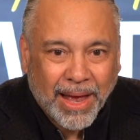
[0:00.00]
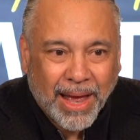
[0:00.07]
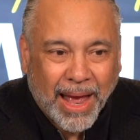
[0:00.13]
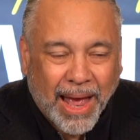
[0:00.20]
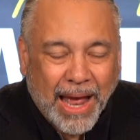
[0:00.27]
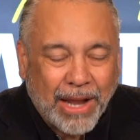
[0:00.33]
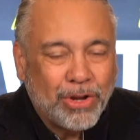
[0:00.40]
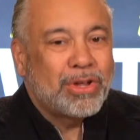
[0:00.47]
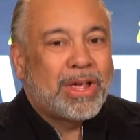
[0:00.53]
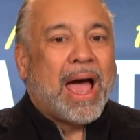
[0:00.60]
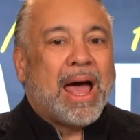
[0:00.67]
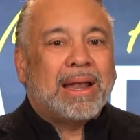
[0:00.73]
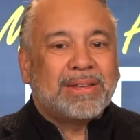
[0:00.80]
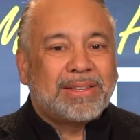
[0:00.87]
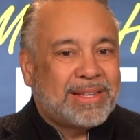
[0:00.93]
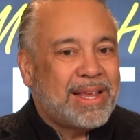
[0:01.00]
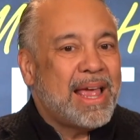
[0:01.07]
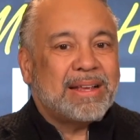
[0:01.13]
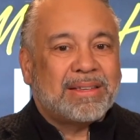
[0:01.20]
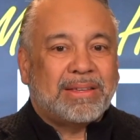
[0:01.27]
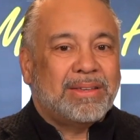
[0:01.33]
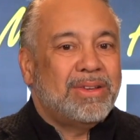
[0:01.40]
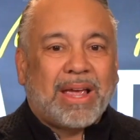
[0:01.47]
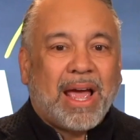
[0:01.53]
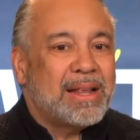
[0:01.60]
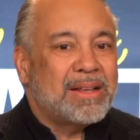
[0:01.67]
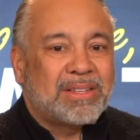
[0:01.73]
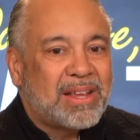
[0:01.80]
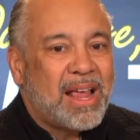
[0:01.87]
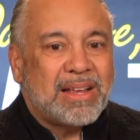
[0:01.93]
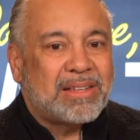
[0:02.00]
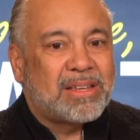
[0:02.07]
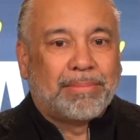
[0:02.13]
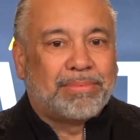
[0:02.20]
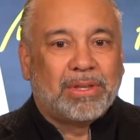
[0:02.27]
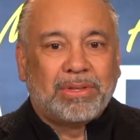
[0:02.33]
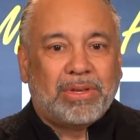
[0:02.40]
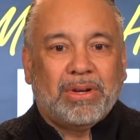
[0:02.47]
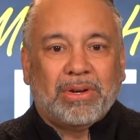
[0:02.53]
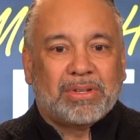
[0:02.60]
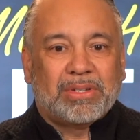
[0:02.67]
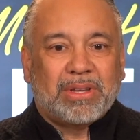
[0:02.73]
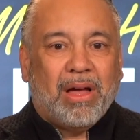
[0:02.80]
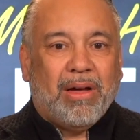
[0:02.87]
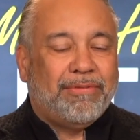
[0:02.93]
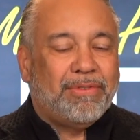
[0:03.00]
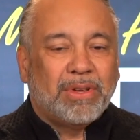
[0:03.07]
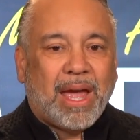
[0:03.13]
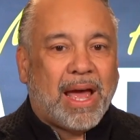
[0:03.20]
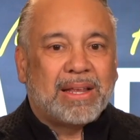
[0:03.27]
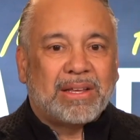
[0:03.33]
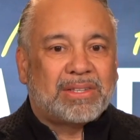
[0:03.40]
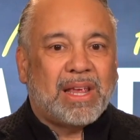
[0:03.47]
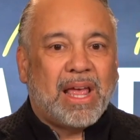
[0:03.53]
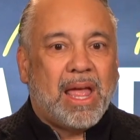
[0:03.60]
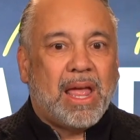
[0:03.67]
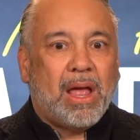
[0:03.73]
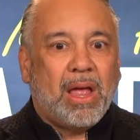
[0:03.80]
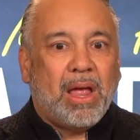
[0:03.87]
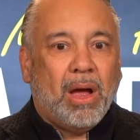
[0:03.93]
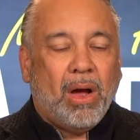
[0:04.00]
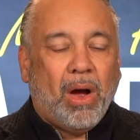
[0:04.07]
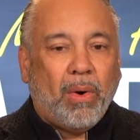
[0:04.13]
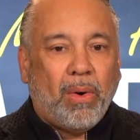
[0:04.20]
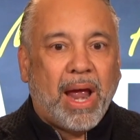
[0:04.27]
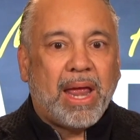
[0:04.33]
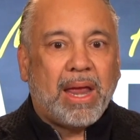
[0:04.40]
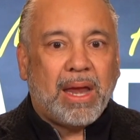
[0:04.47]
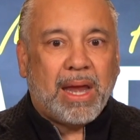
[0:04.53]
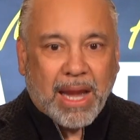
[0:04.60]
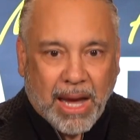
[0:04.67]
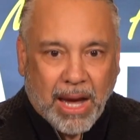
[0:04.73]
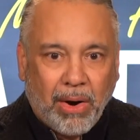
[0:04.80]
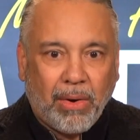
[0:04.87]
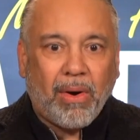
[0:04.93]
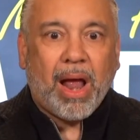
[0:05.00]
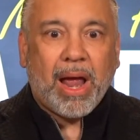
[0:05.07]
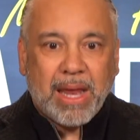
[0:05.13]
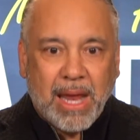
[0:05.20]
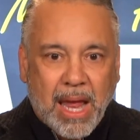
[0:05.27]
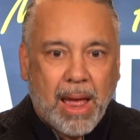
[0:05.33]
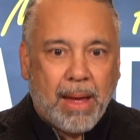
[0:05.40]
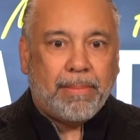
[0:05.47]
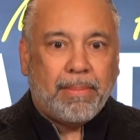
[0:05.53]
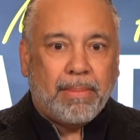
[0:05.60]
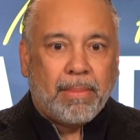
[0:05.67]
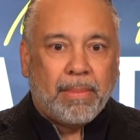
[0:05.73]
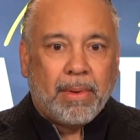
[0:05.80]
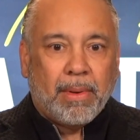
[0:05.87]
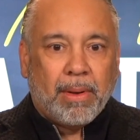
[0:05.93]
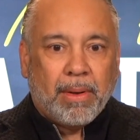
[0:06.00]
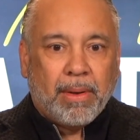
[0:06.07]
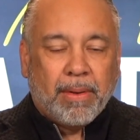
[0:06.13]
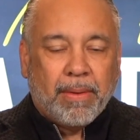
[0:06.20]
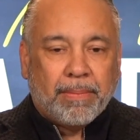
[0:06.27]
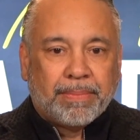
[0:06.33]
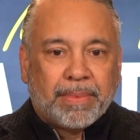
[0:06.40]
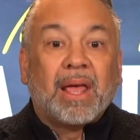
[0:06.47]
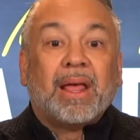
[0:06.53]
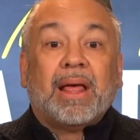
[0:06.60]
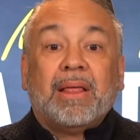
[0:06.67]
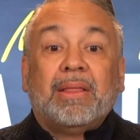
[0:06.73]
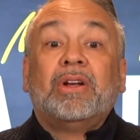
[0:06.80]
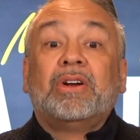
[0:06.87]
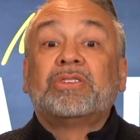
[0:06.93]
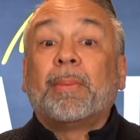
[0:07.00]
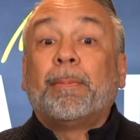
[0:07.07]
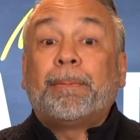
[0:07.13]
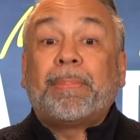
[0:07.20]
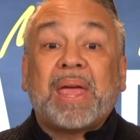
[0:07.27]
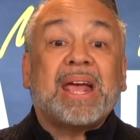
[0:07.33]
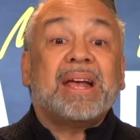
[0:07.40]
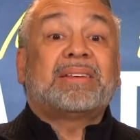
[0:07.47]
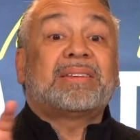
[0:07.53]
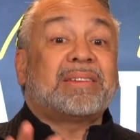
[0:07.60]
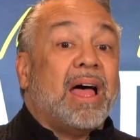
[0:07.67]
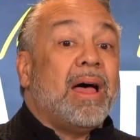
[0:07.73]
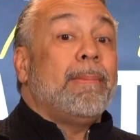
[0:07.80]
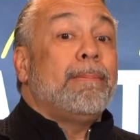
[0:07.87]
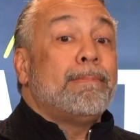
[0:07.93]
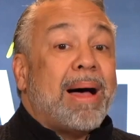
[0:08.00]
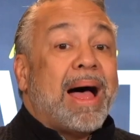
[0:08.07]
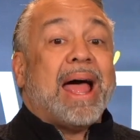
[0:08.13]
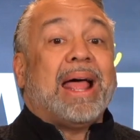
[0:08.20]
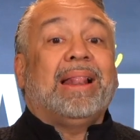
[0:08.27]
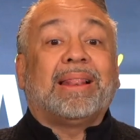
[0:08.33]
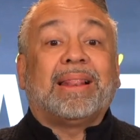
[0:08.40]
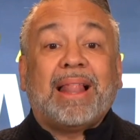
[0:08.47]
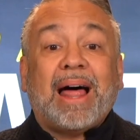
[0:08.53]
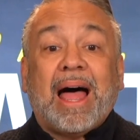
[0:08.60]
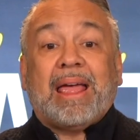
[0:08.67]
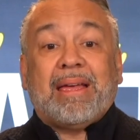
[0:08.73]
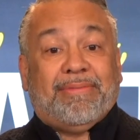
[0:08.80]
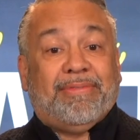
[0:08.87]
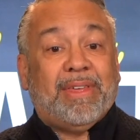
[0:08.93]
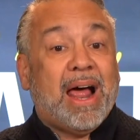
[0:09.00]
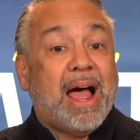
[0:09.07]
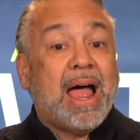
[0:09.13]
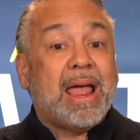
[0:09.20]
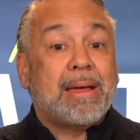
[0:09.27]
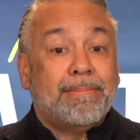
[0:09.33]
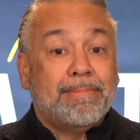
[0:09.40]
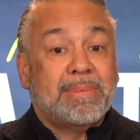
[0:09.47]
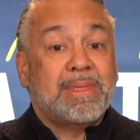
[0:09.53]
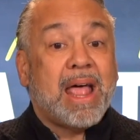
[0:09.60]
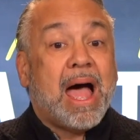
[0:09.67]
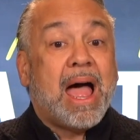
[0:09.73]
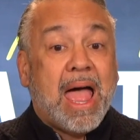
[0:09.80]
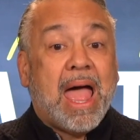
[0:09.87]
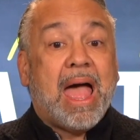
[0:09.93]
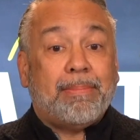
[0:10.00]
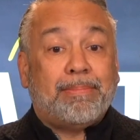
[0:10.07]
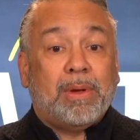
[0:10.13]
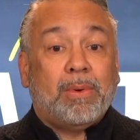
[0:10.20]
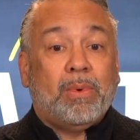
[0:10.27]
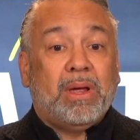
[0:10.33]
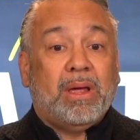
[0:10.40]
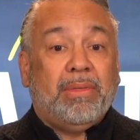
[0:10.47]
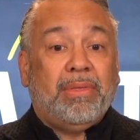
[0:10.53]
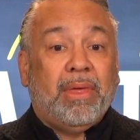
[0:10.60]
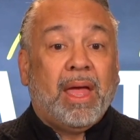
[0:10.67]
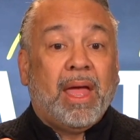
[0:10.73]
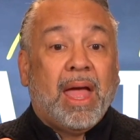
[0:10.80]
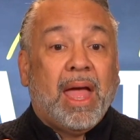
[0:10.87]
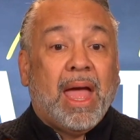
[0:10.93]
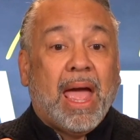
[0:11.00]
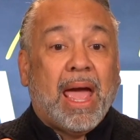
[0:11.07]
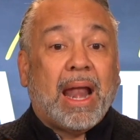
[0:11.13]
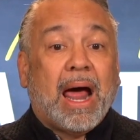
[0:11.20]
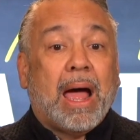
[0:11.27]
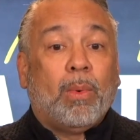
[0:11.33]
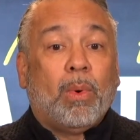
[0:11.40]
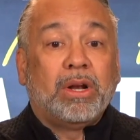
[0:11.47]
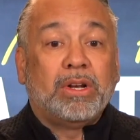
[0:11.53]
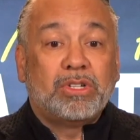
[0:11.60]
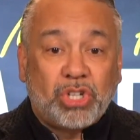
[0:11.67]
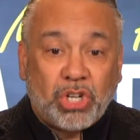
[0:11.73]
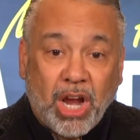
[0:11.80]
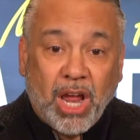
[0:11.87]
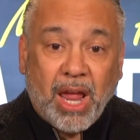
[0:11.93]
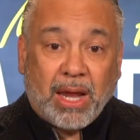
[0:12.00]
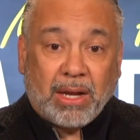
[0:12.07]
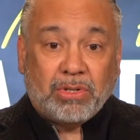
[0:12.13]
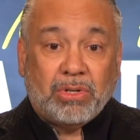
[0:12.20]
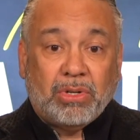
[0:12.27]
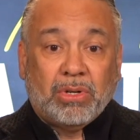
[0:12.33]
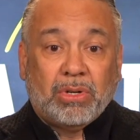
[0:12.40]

And you got to say something to yourself. You got to say, all right, here I am. There's a piece of my life that I am not happy with, and I want to change.